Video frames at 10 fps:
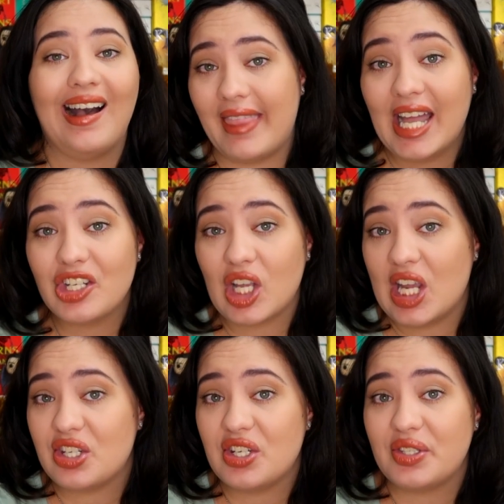That
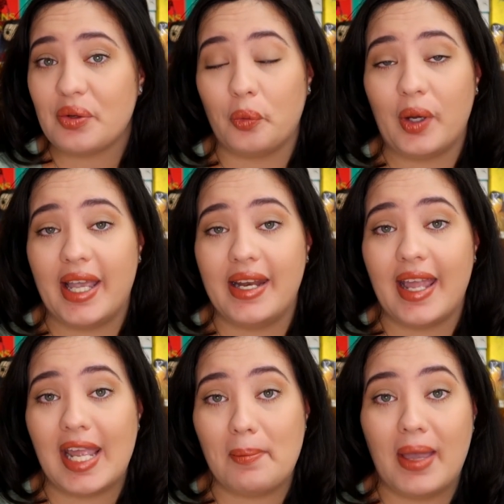changes when
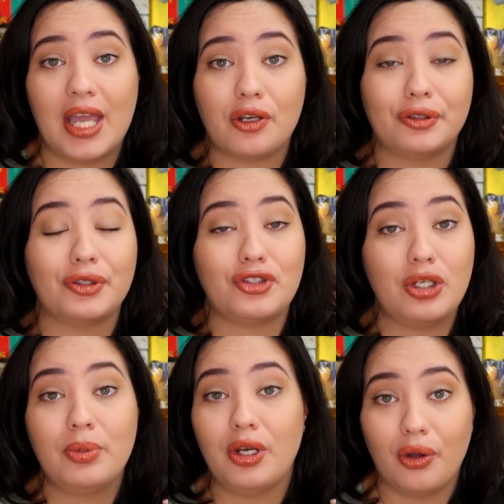a man called
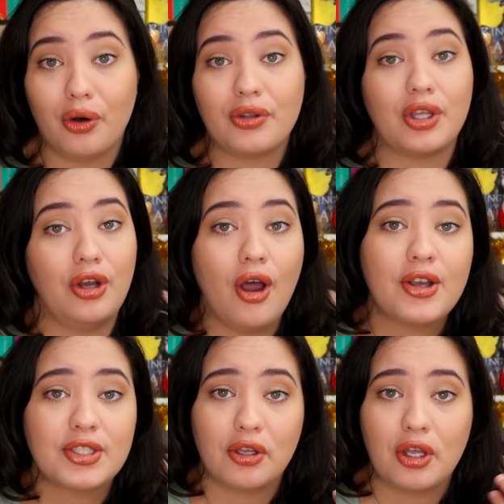Jupiter North
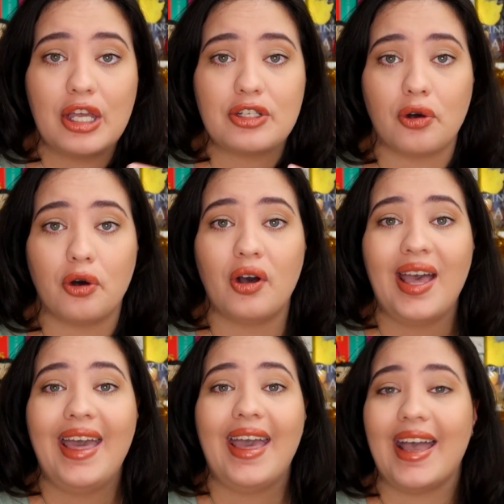knocks on her door
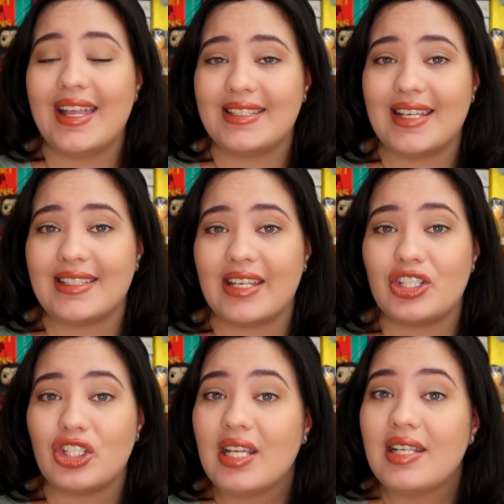and says that
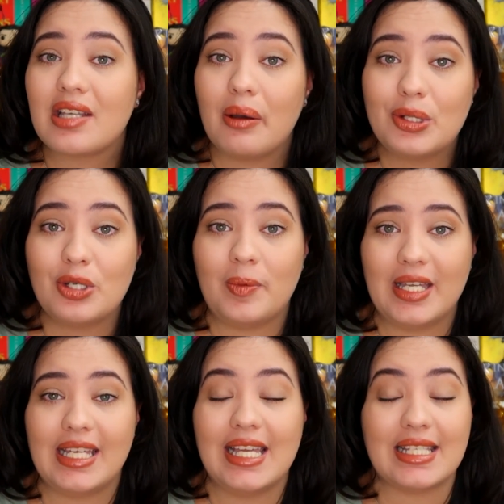she is going to
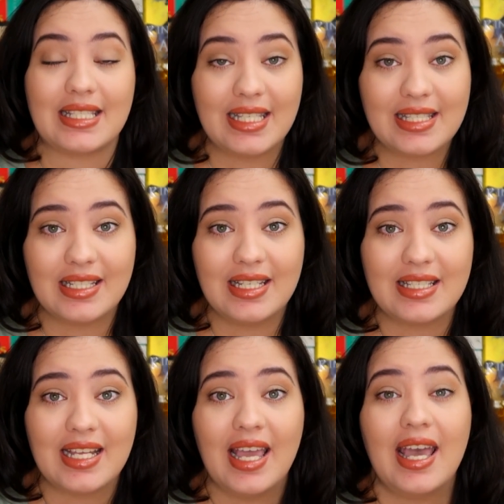be his assistant,